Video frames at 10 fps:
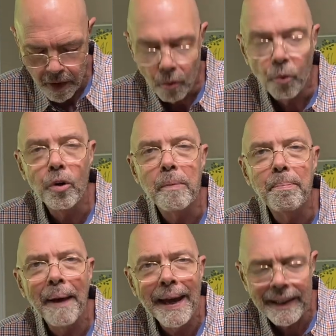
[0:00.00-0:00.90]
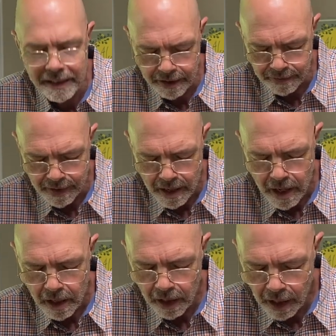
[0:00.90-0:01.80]
Repetitive,
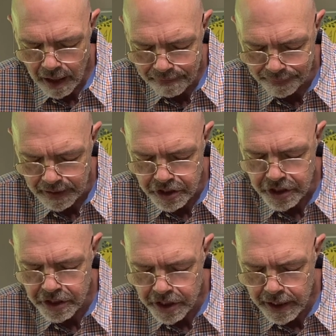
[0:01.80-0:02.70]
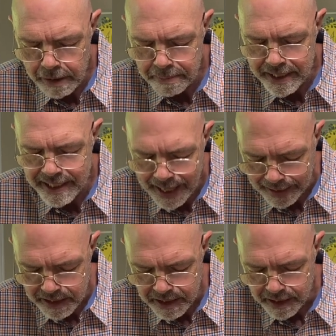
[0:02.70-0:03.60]
loveless, cheap
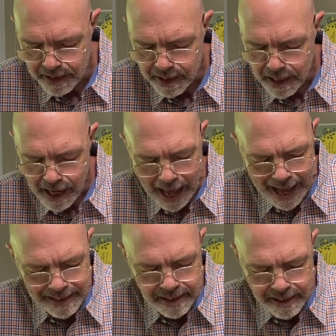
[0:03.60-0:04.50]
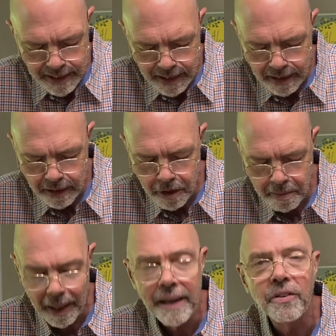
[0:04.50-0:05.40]
sex a stinking
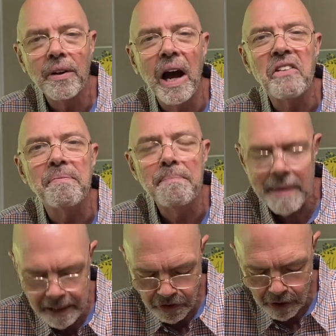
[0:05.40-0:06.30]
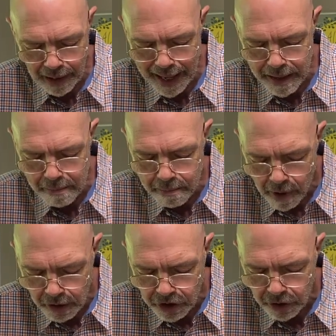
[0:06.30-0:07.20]
accumulation of mental and
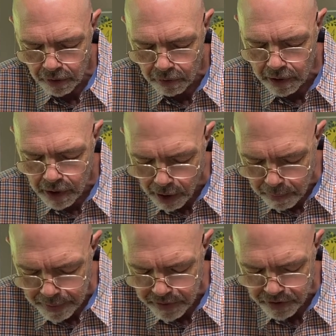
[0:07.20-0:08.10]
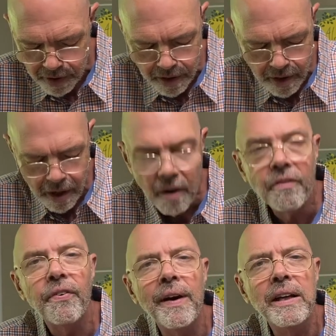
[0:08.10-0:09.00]
emotional garbage,
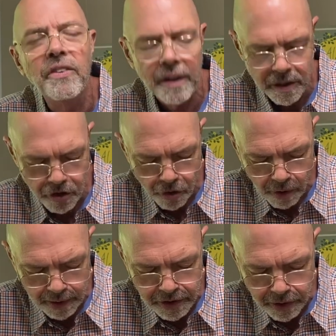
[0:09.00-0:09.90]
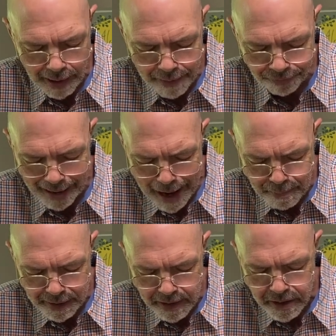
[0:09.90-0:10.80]
frenzied, joyless grab for
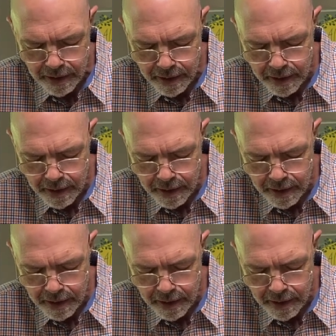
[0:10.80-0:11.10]
happiness,